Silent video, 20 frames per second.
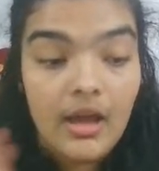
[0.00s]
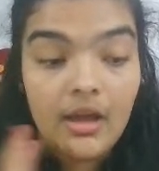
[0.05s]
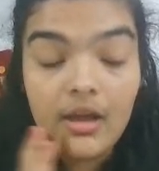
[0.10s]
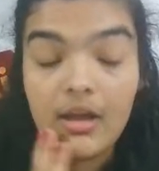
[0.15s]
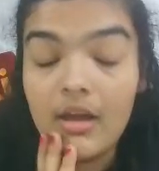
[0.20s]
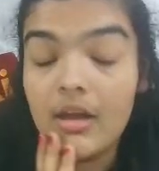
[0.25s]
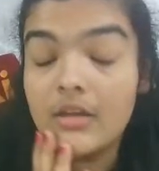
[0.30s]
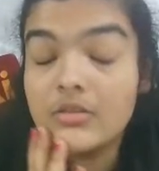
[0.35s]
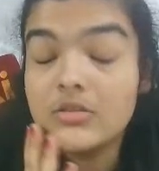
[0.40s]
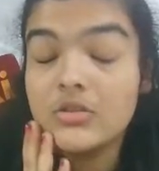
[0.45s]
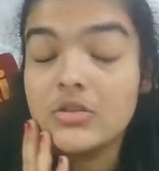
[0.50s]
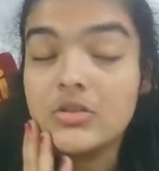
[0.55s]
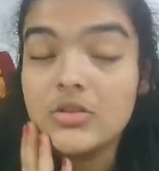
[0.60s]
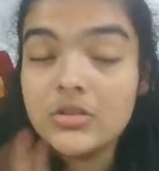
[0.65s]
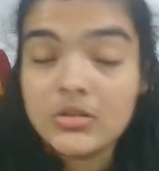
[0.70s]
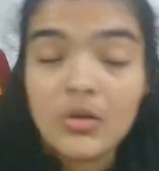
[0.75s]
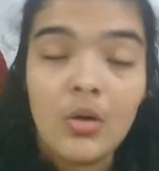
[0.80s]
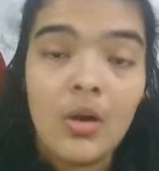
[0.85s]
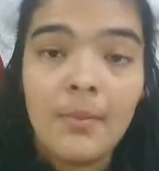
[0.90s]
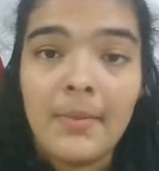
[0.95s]

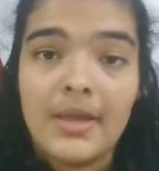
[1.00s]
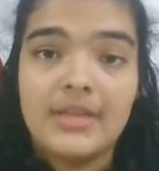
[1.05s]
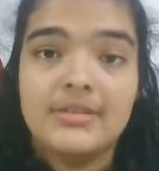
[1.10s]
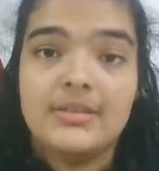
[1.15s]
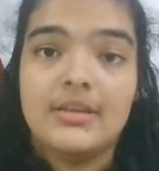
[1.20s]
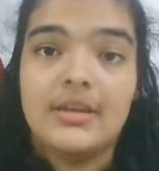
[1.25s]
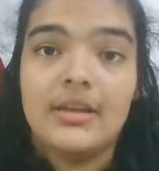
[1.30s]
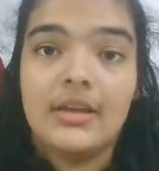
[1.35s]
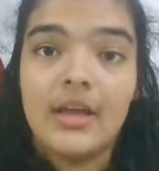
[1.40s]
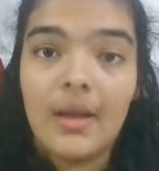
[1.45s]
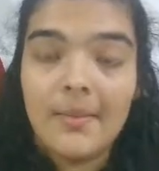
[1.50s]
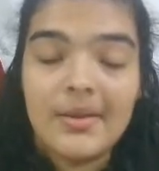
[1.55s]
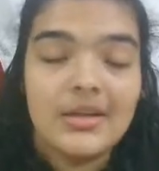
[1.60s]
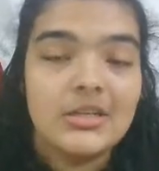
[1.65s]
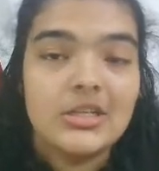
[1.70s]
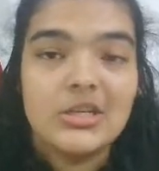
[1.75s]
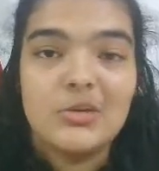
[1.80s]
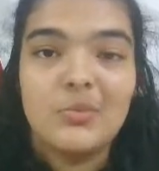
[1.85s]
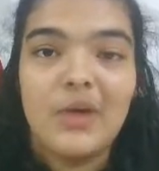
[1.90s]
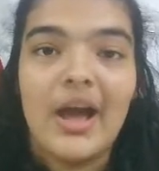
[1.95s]
So amazing, coming
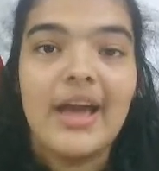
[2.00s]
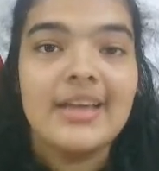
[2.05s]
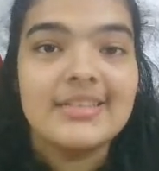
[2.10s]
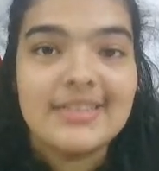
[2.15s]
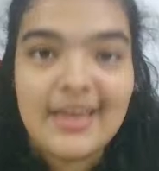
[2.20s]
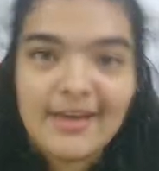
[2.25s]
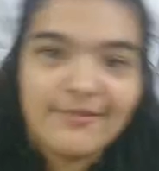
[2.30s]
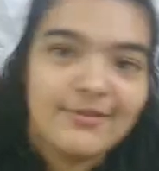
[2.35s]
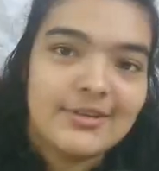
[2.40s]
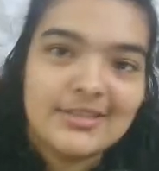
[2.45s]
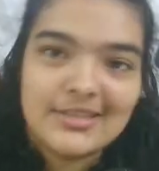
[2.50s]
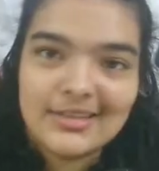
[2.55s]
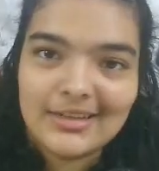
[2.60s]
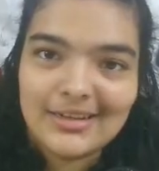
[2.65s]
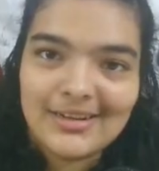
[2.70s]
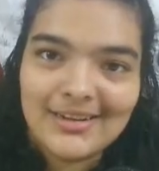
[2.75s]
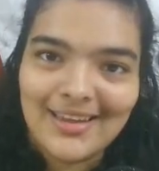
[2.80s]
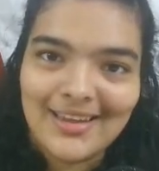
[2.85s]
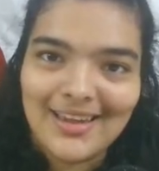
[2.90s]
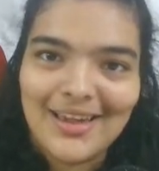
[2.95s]
to you guys every
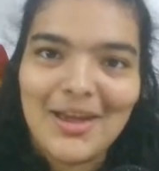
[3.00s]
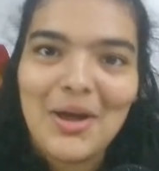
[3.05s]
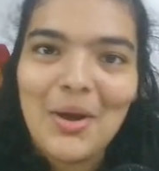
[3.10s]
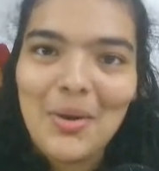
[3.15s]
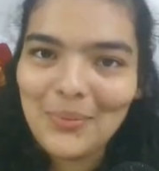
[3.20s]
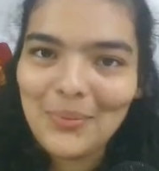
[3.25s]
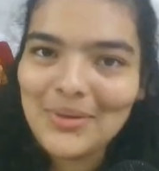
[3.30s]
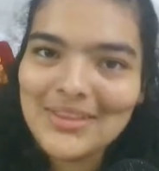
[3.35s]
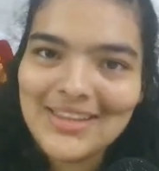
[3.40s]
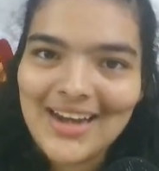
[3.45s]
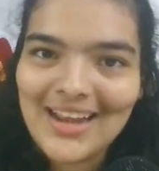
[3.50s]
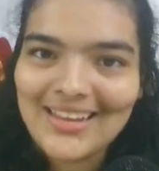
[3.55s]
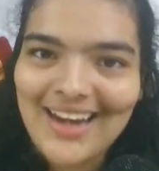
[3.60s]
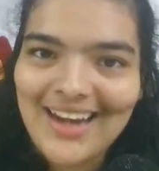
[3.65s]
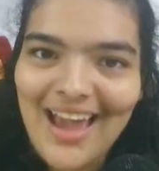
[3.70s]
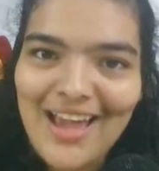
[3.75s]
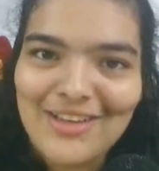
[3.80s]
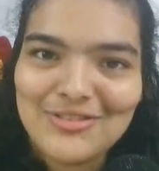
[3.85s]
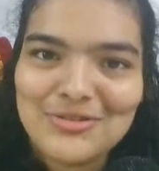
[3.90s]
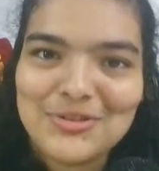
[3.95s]
single day with another
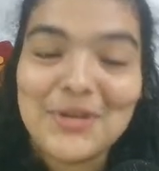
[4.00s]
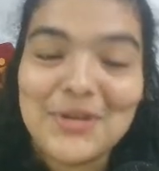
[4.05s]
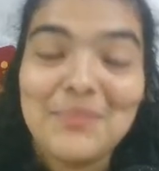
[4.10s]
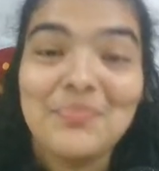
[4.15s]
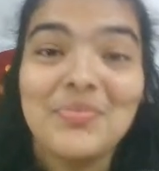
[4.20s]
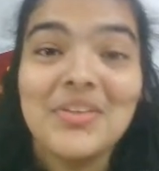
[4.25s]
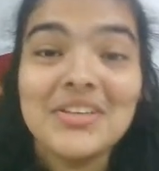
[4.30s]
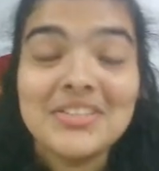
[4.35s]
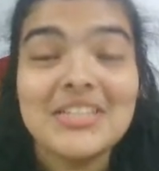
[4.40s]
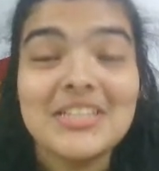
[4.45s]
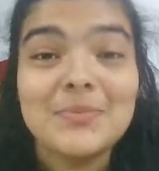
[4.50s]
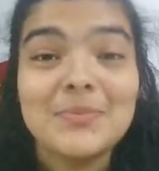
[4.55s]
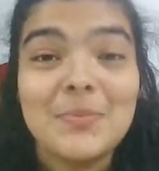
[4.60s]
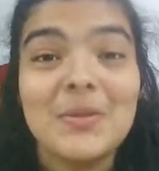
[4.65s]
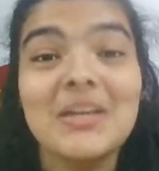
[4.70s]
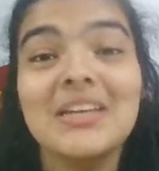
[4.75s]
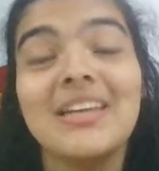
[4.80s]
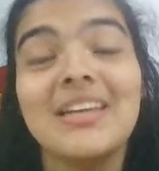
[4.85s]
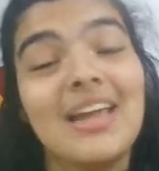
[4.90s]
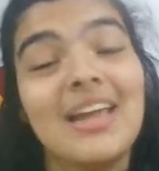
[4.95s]
live stream. This has
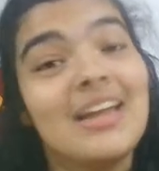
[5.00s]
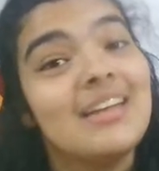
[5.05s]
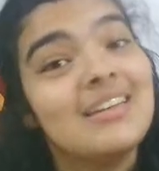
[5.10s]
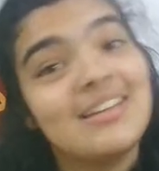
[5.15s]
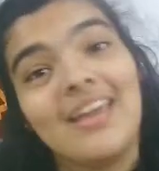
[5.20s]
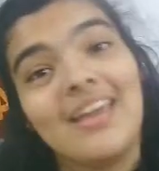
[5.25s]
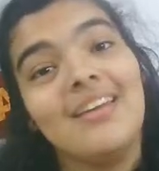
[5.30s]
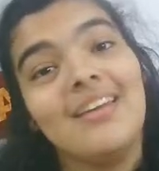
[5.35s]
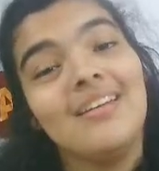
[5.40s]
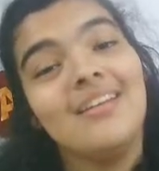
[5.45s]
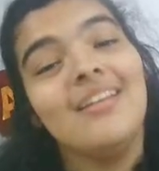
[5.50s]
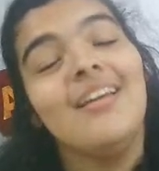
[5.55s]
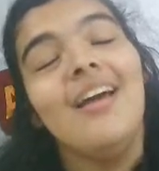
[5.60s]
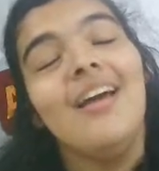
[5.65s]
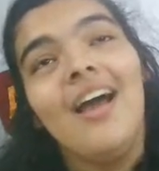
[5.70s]
been day 10.